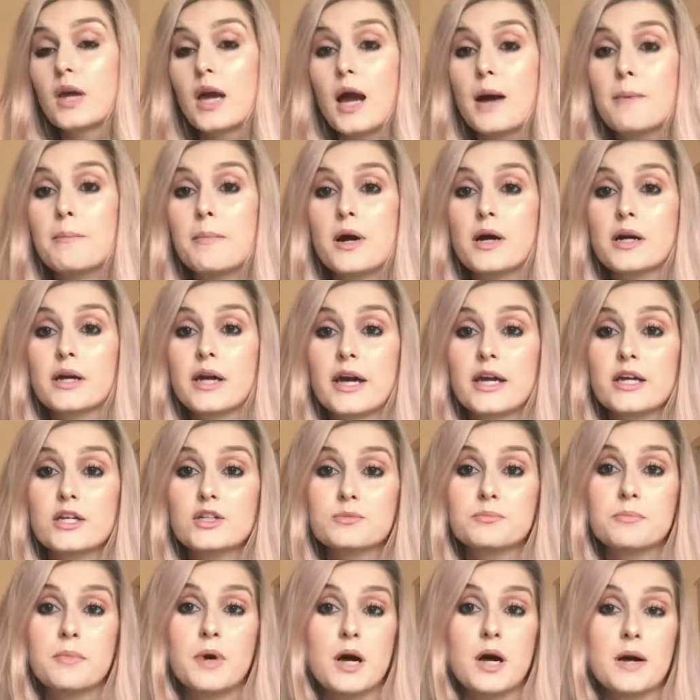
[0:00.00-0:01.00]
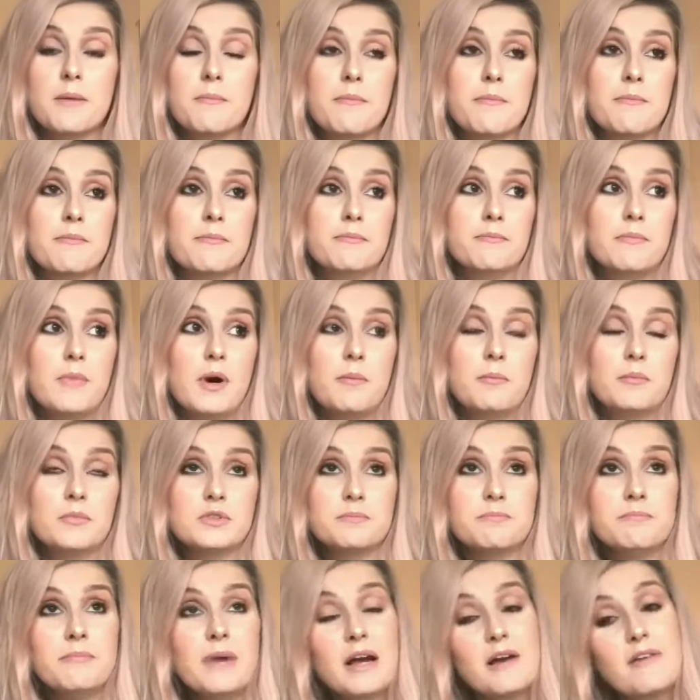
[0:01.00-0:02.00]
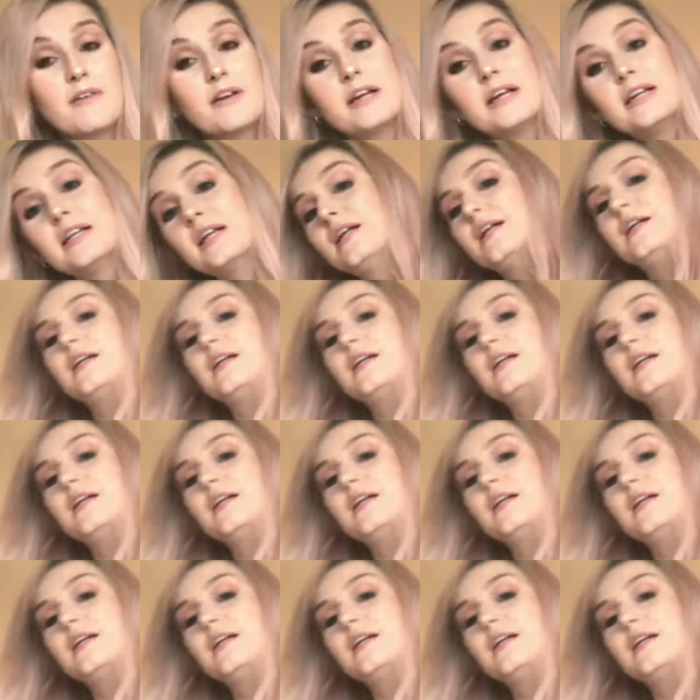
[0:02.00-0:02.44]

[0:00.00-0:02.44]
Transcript: At my age, my mum was married,